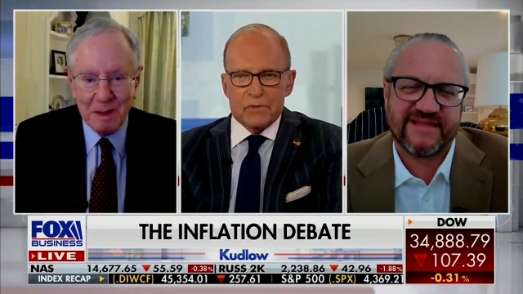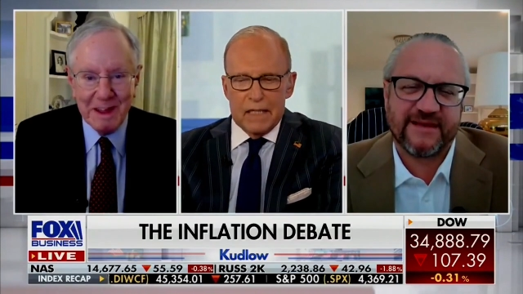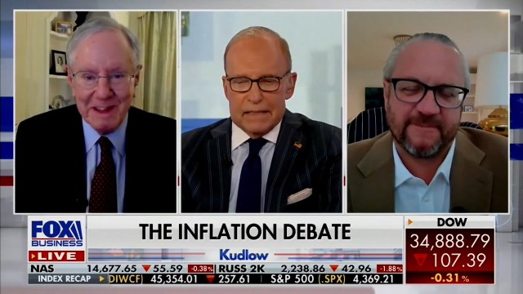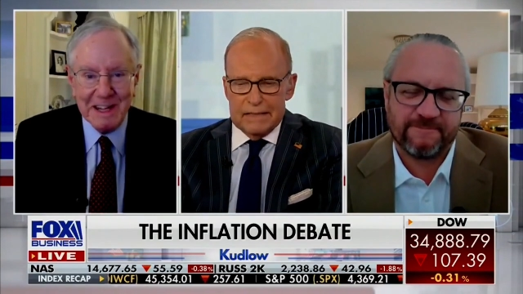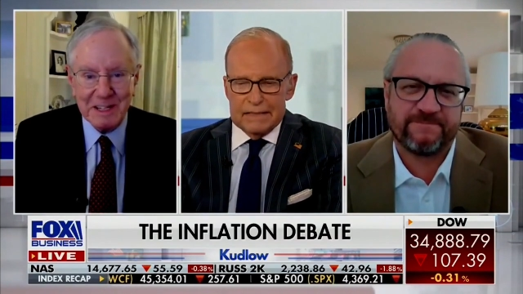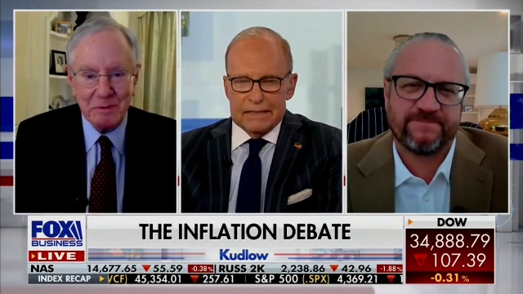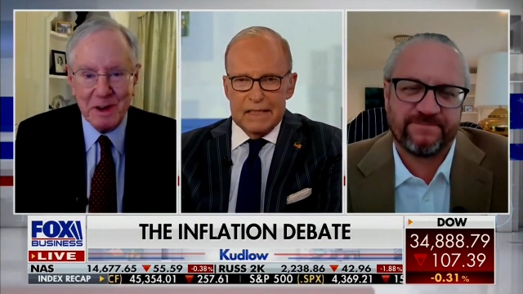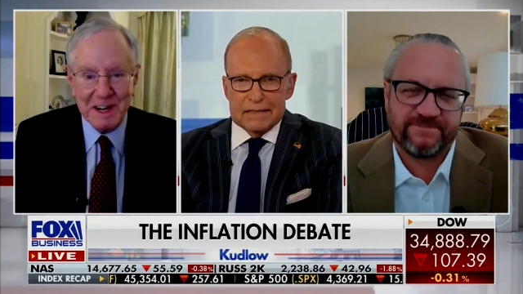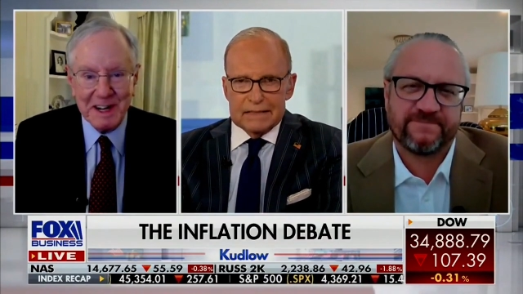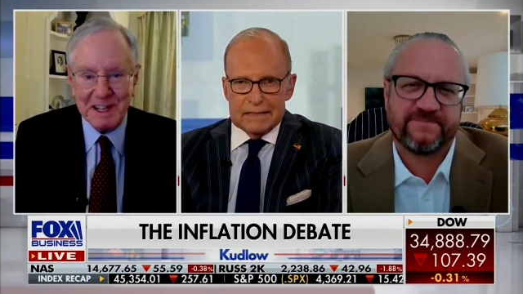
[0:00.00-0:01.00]
Speaker 1: right. That's
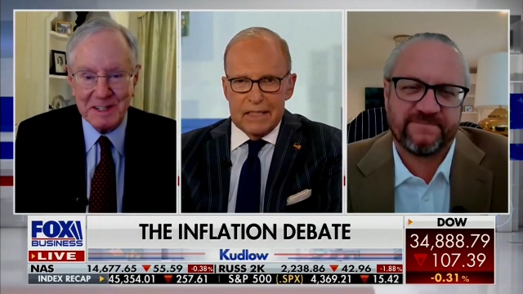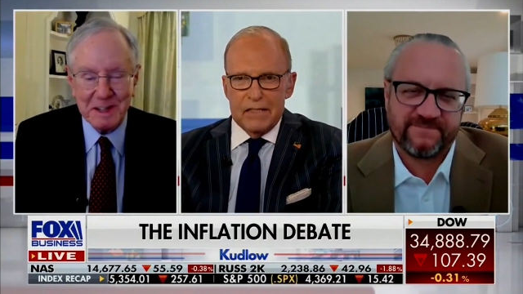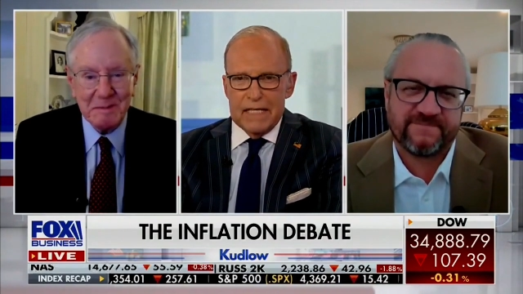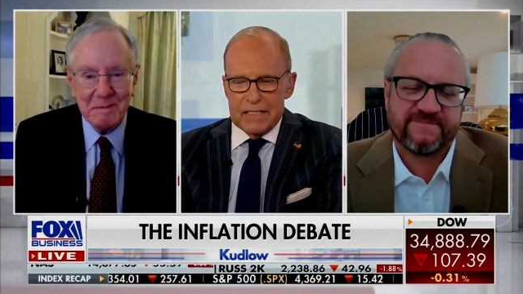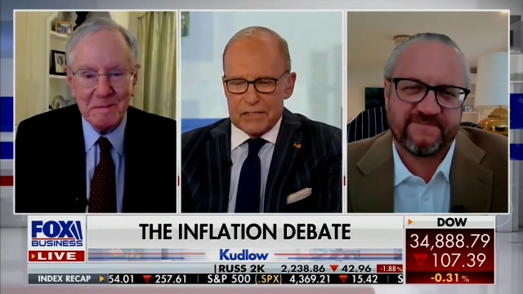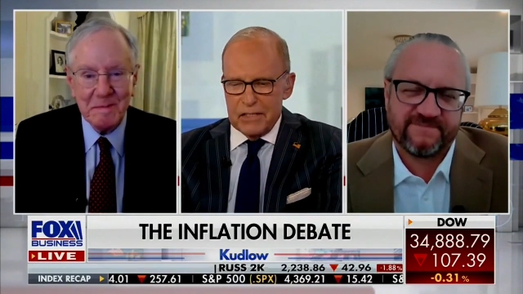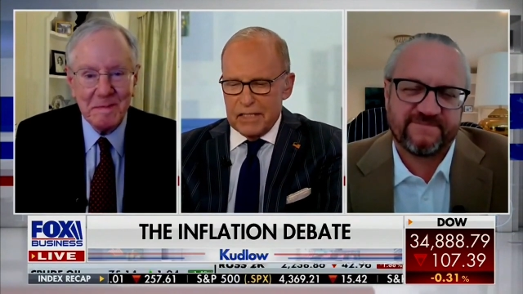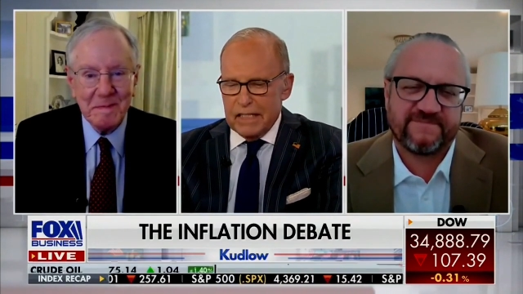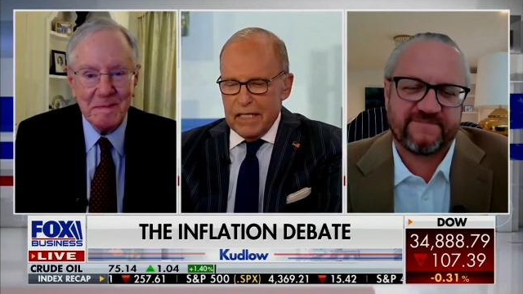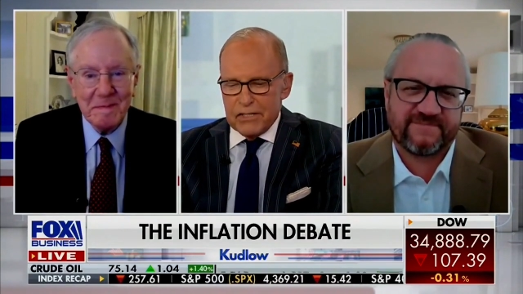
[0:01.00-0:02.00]
what it is. No, that's
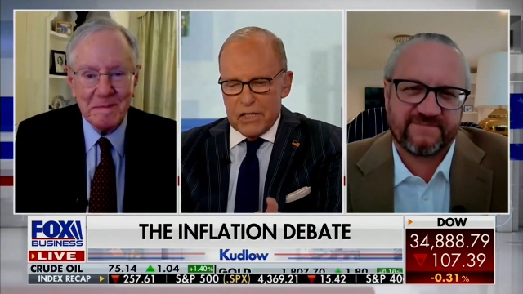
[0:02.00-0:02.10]
good.